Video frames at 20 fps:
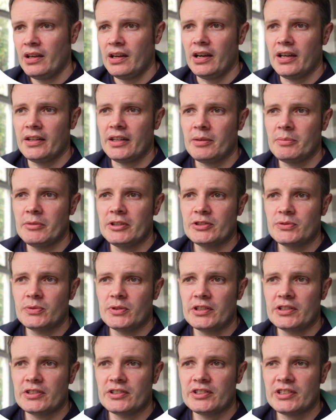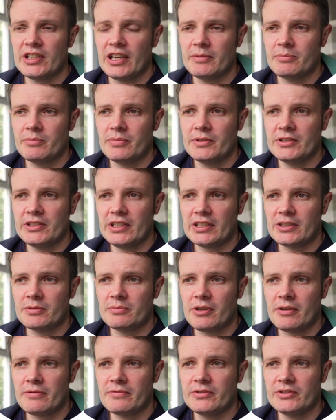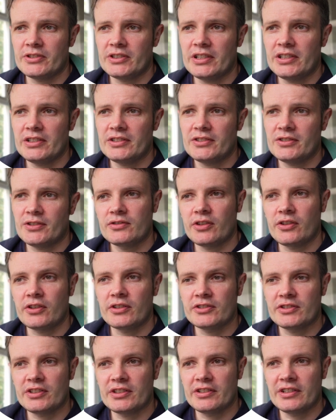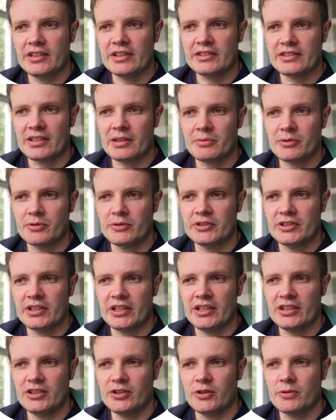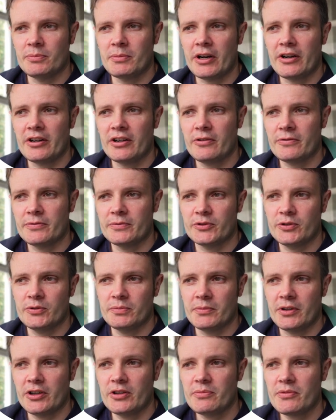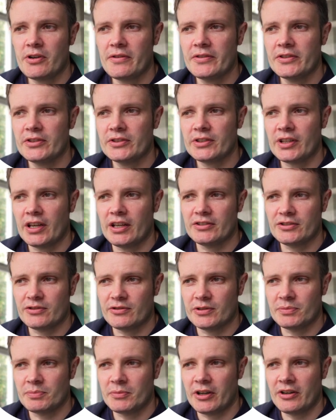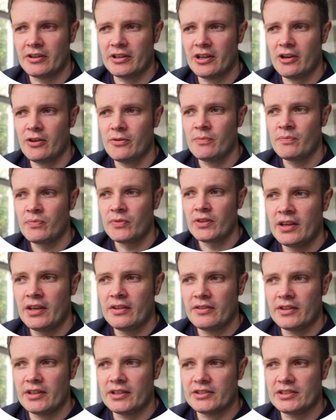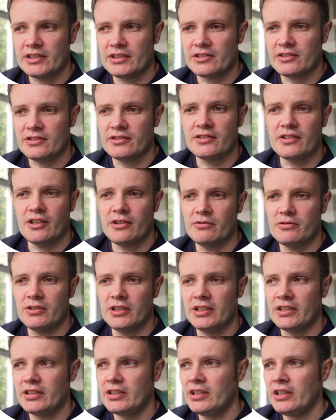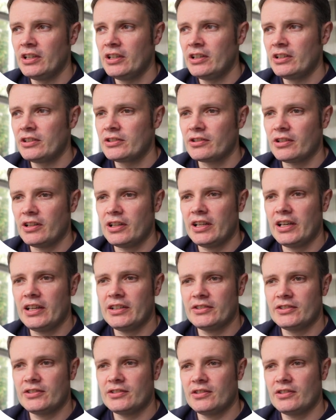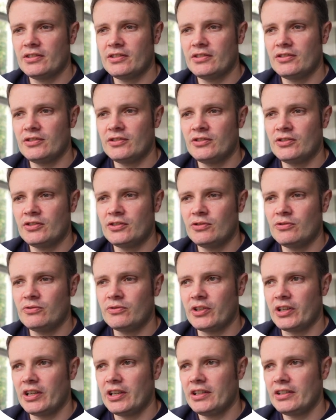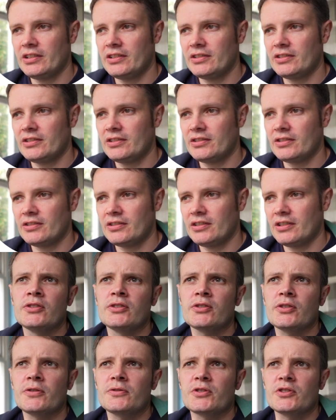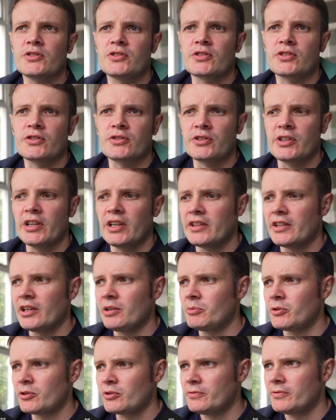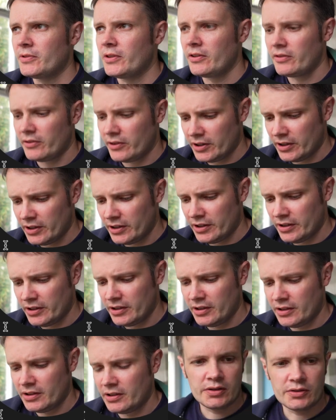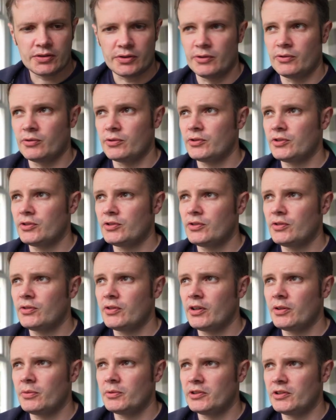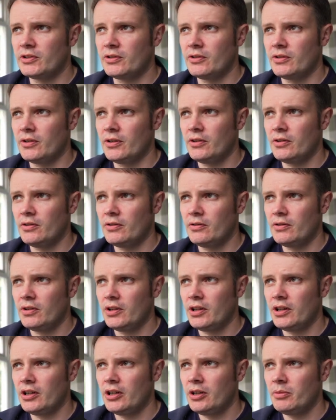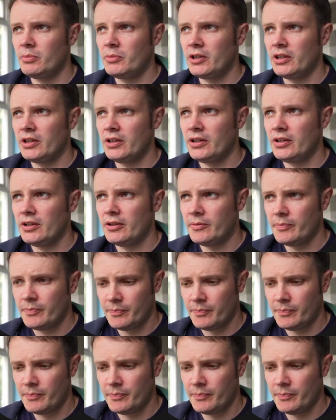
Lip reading: And that means we can set particular preferences. So you can see the example is here. You are Mario from Super Mario Brothers. Answer is Mario, the assistant only. So let's do that. So I've just created that model file there. So in order to do that, we do Llama